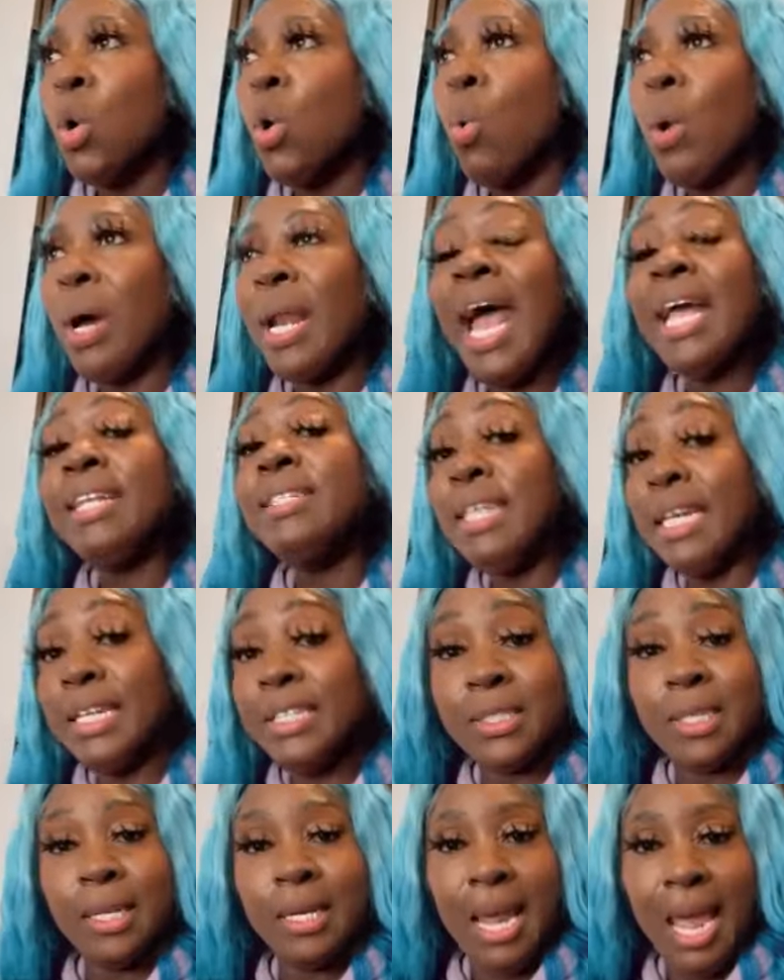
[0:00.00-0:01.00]
What I
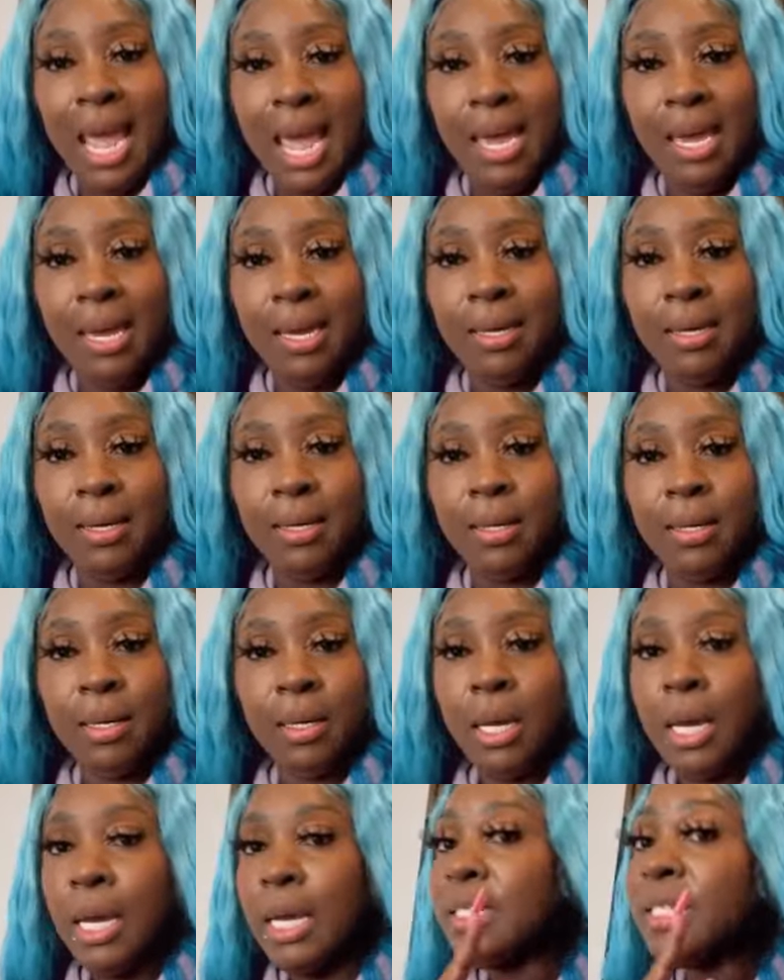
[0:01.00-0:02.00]
did today
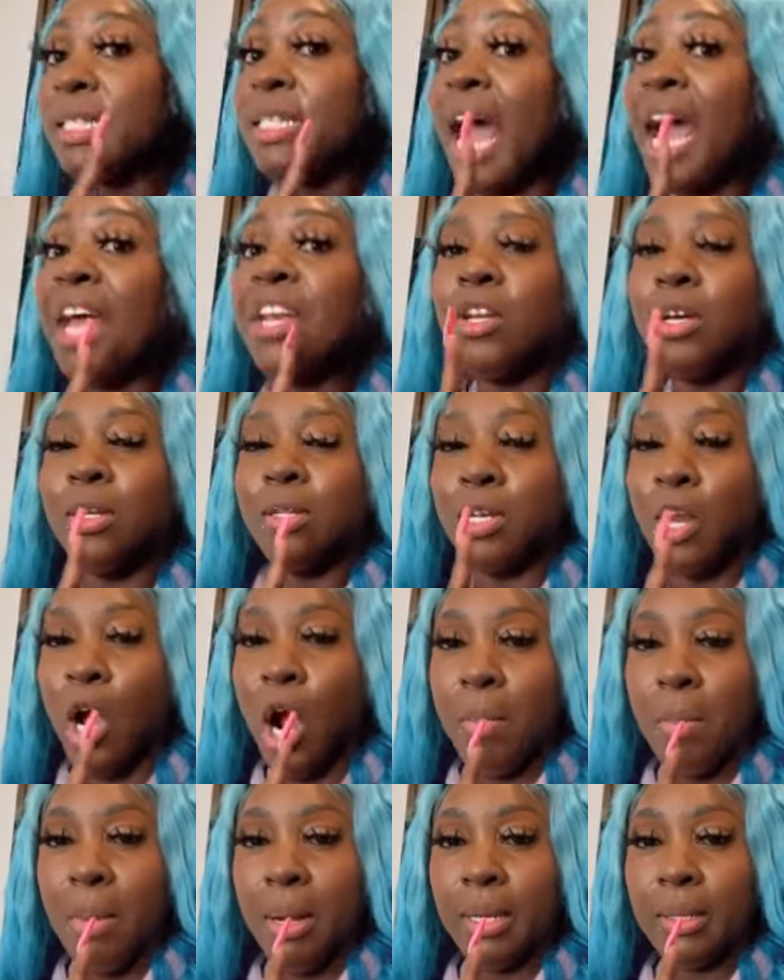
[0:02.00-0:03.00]
is not
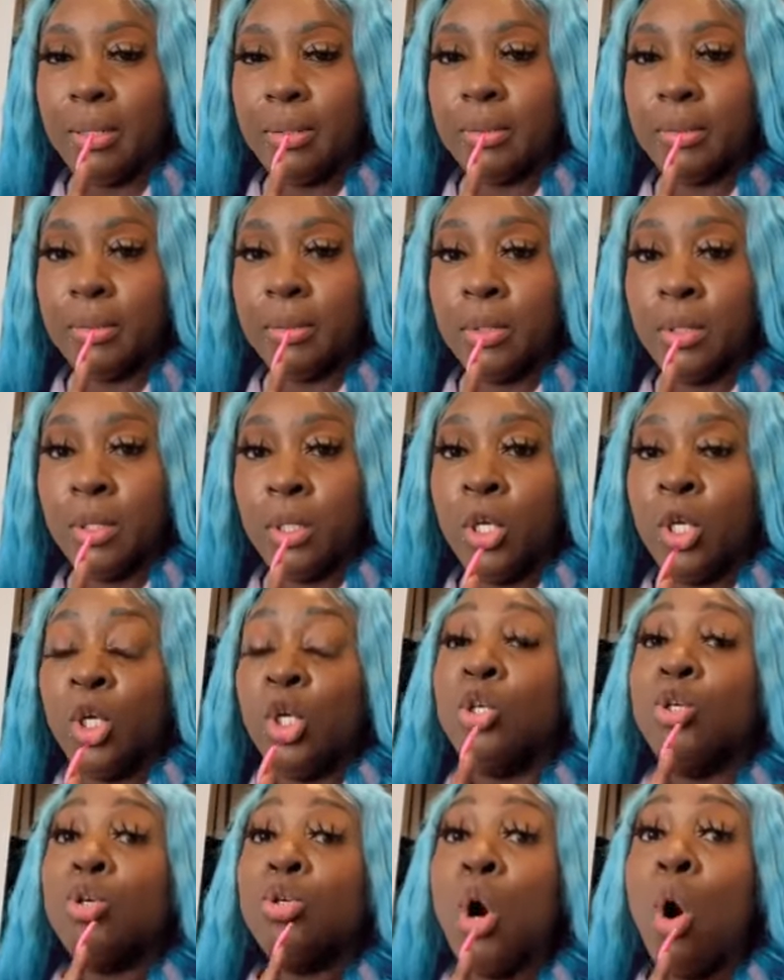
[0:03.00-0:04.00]
normal.
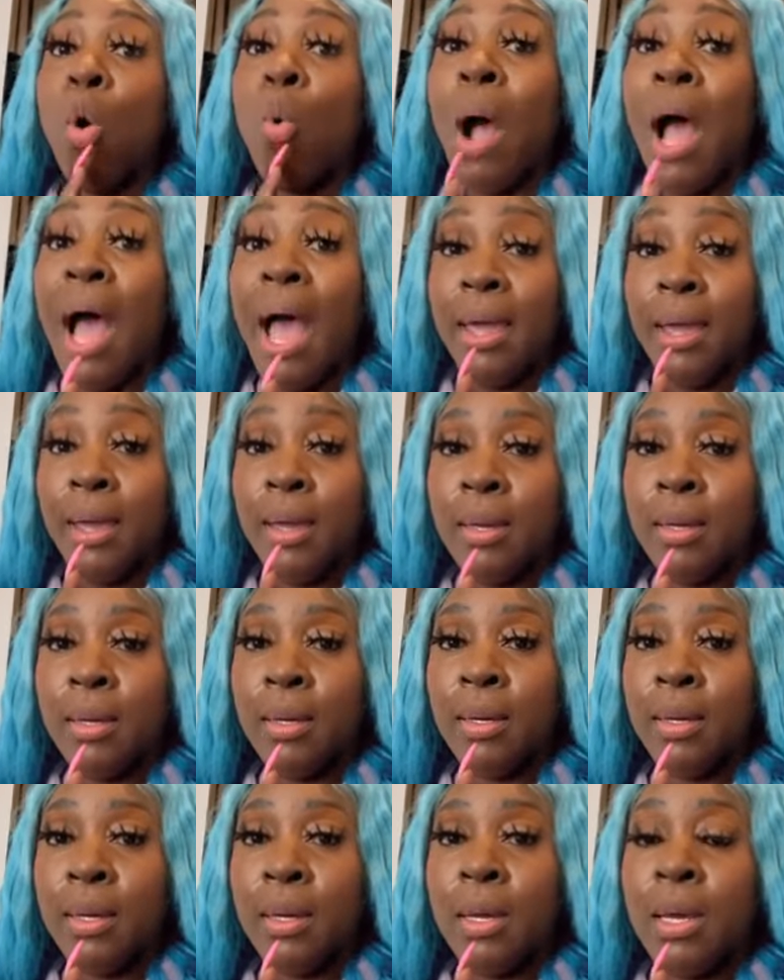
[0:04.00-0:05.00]
You know why?
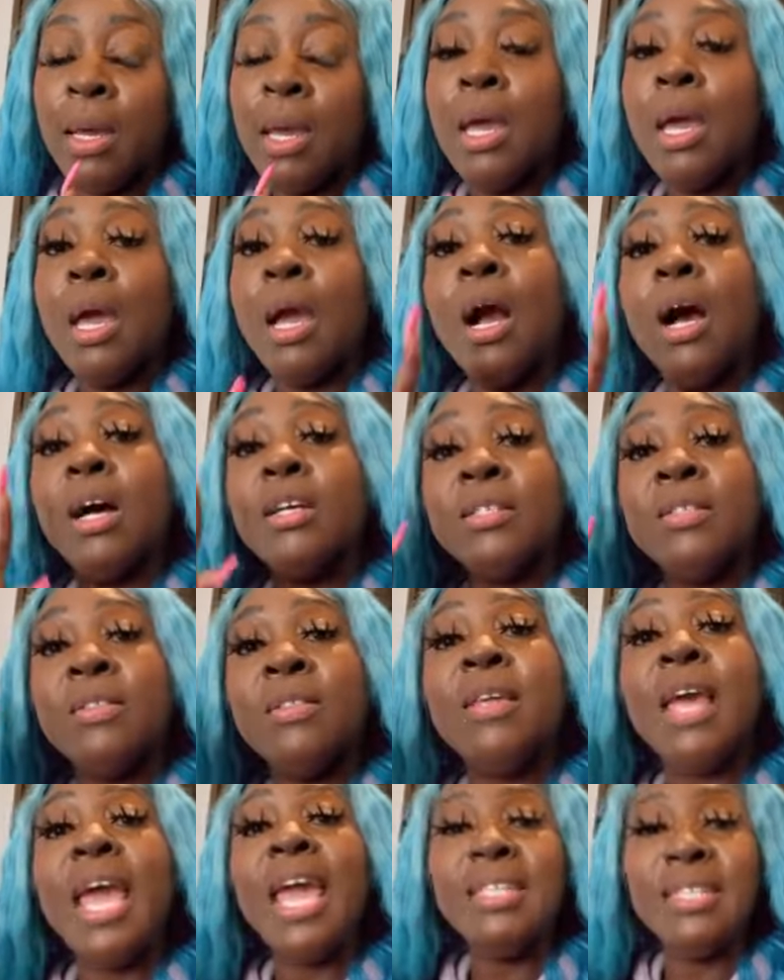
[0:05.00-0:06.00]
Because
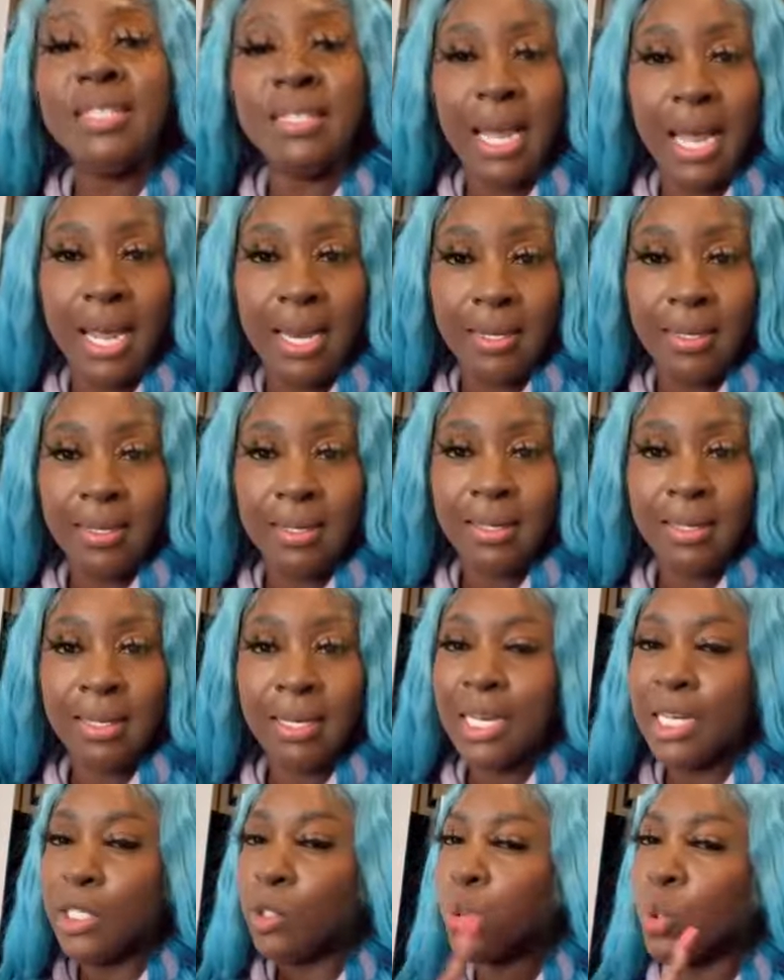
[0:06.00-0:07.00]
they said
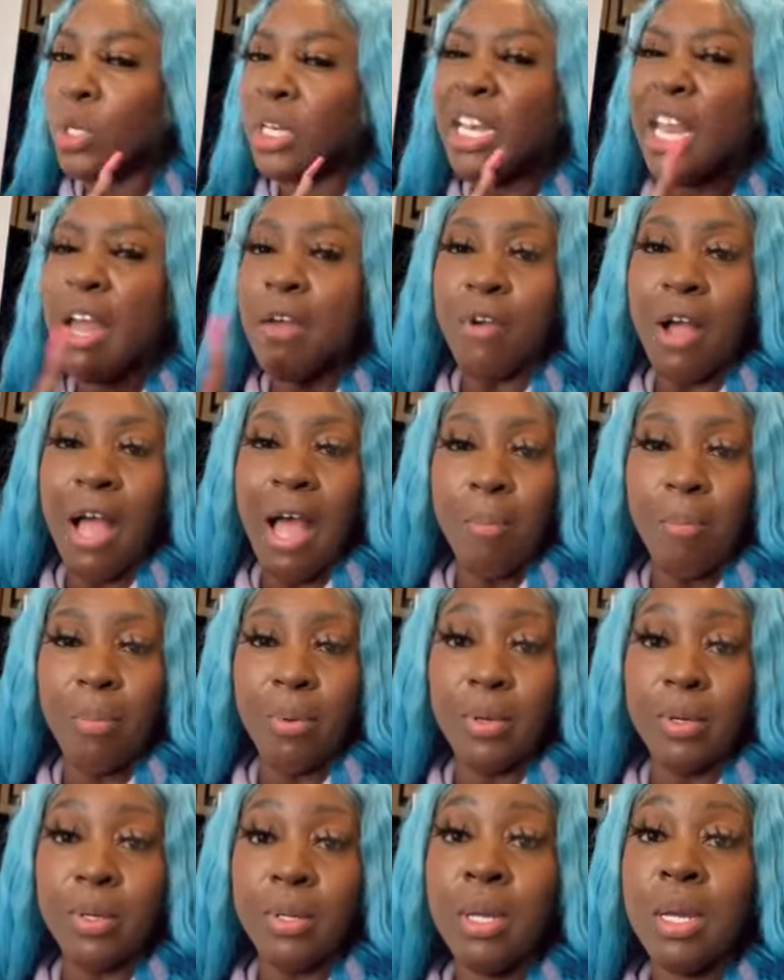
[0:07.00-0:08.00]
it would never
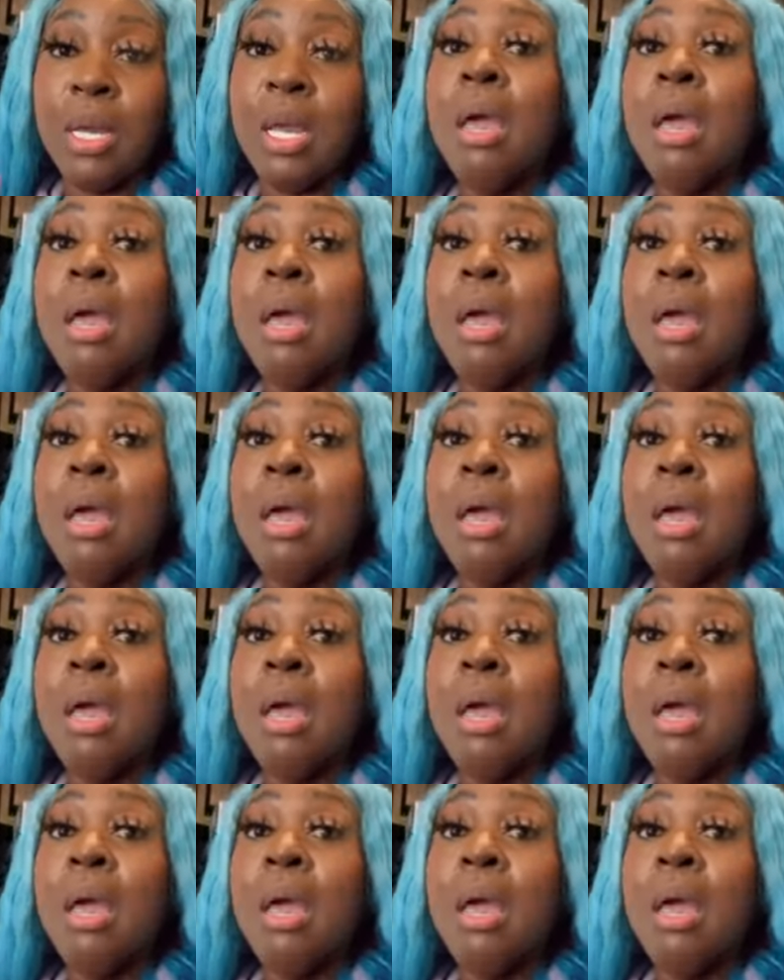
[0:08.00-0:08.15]
happen.